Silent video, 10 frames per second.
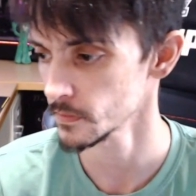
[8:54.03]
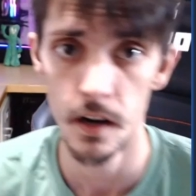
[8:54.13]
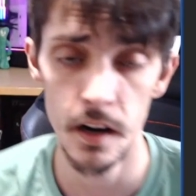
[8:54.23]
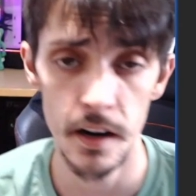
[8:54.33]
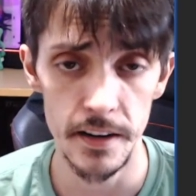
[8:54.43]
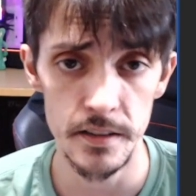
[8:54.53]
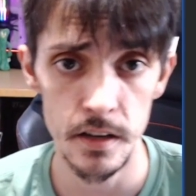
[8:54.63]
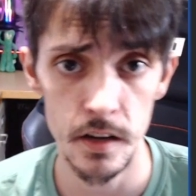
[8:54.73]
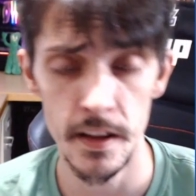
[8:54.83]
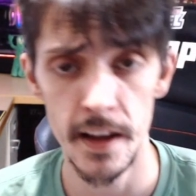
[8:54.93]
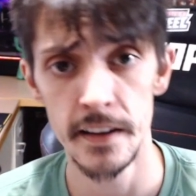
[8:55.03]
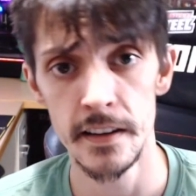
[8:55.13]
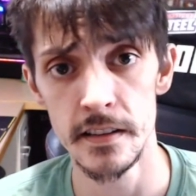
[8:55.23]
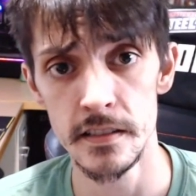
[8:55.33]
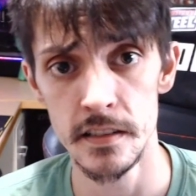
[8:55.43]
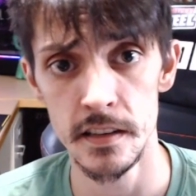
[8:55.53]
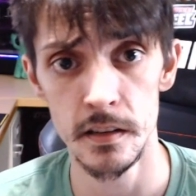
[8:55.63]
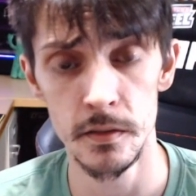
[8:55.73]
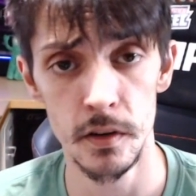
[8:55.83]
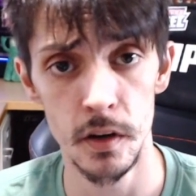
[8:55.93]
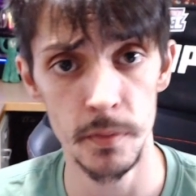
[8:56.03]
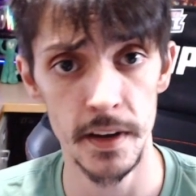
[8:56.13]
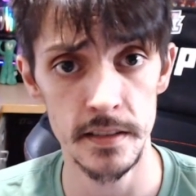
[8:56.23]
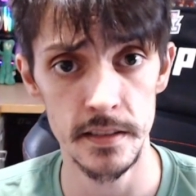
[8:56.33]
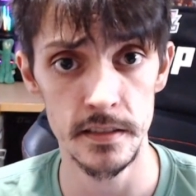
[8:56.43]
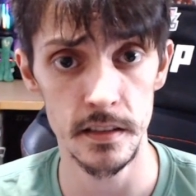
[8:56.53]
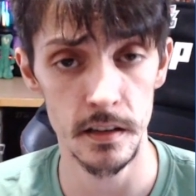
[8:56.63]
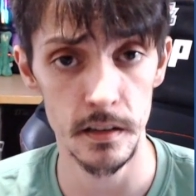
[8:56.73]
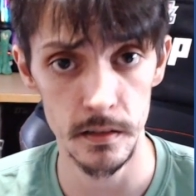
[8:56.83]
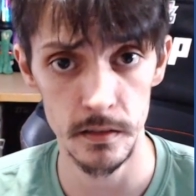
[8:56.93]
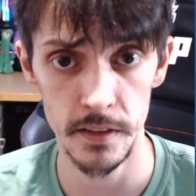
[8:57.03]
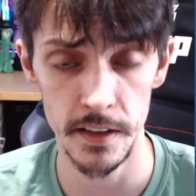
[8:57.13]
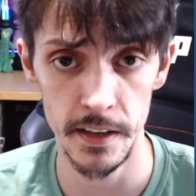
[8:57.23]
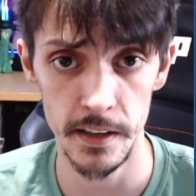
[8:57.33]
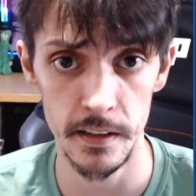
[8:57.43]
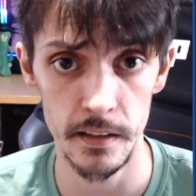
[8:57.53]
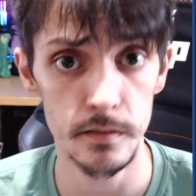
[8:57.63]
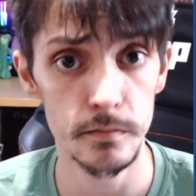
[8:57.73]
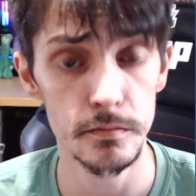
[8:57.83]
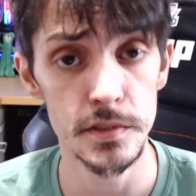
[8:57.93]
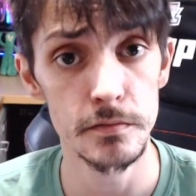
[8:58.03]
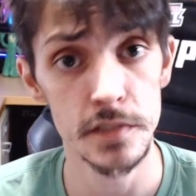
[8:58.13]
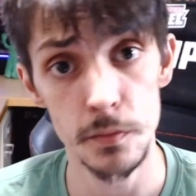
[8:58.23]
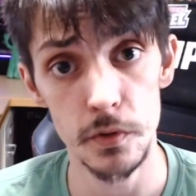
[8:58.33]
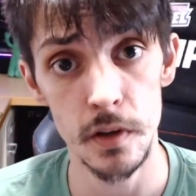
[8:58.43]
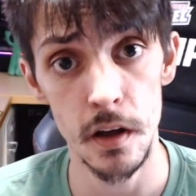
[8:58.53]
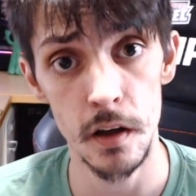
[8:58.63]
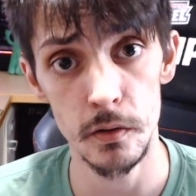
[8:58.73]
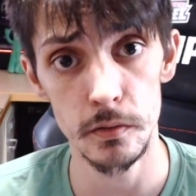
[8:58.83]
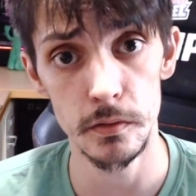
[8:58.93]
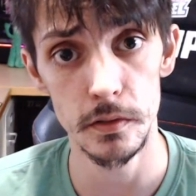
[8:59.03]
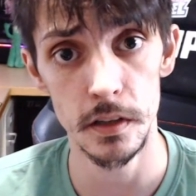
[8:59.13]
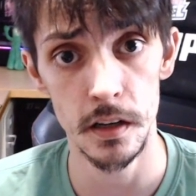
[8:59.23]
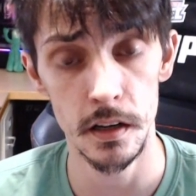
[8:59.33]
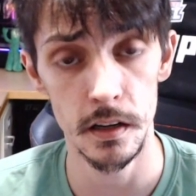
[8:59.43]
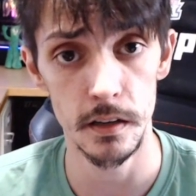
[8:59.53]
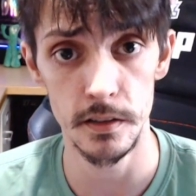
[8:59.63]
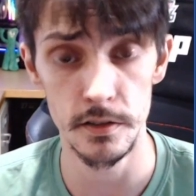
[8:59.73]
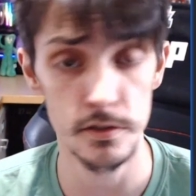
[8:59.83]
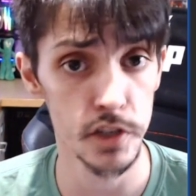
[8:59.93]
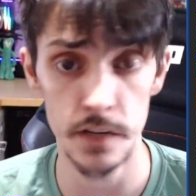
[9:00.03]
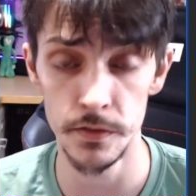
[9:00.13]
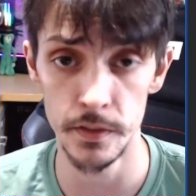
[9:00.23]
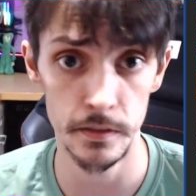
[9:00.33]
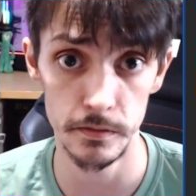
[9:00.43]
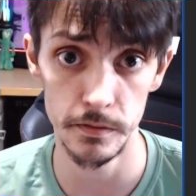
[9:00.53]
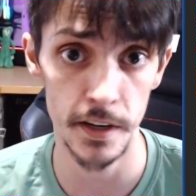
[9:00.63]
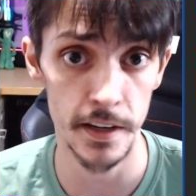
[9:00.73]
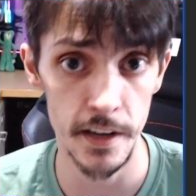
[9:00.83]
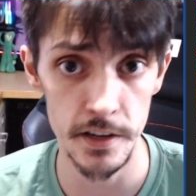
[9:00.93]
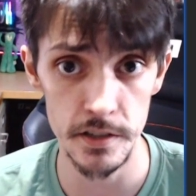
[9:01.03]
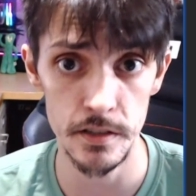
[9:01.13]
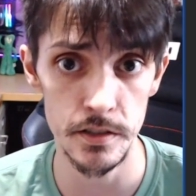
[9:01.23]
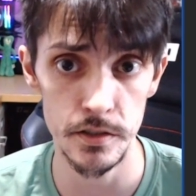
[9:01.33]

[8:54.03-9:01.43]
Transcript: All right, so that is the overall basics of a simple toggle. There's two different variations.